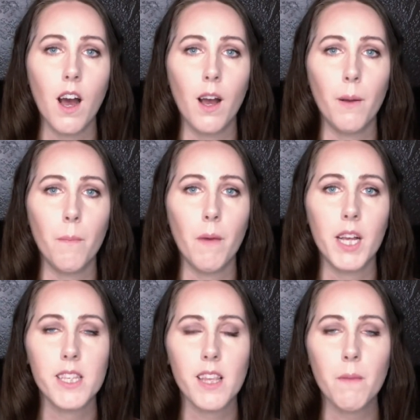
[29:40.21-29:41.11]

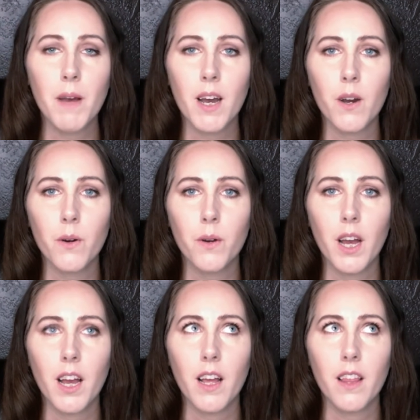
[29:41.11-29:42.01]

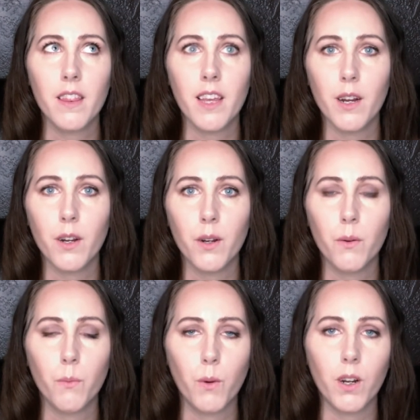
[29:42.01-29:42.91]
somehow
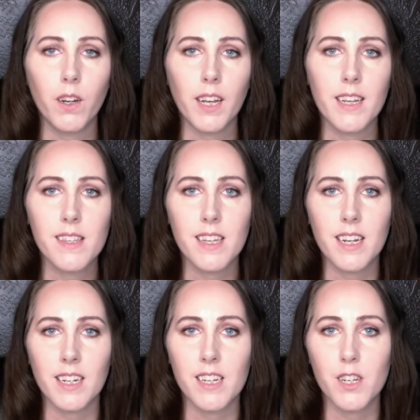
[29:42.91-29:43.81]
their work is
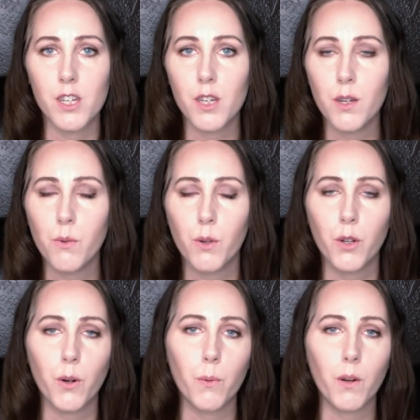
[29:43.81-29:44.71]
connected to you,
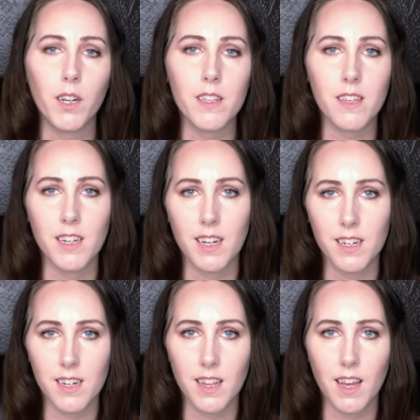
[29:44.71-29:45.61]
your work is
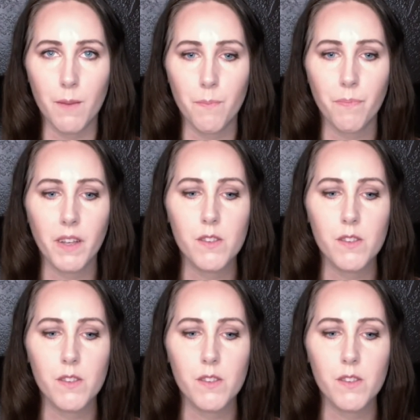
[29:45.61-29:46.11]
connected to them.